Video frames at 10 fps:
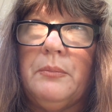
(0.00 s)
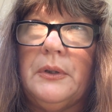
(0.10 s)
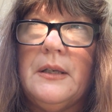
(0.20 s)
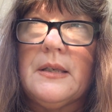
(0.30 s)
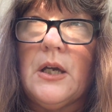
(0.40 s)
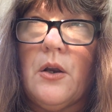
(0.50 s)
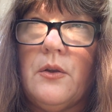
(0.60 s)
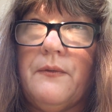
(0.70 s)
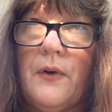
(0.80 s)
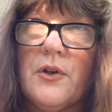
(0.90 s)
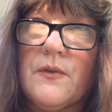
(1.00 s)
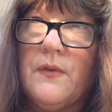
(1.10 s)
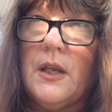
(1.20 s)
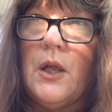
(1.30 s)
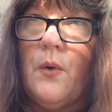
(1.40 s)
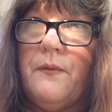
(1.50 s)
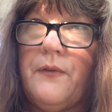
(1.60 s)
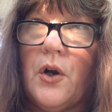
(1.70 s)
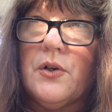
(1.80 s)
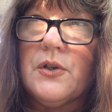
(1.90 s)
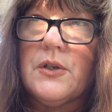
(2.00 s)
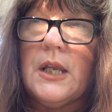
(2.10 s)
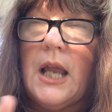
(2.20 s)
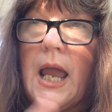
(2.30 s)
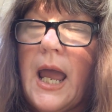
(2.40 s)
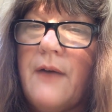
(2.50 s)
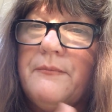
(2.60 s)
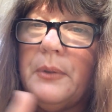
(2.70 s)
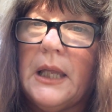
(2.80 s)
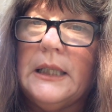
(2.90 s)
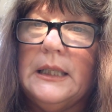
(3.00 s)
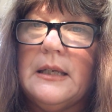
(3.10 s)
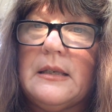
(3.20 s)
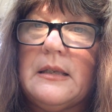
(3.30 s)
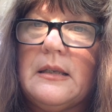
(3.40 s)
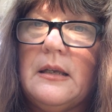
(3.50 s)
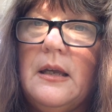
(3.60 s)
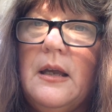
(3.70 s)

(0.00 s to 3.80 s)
and please go to the first video first, and I have playlist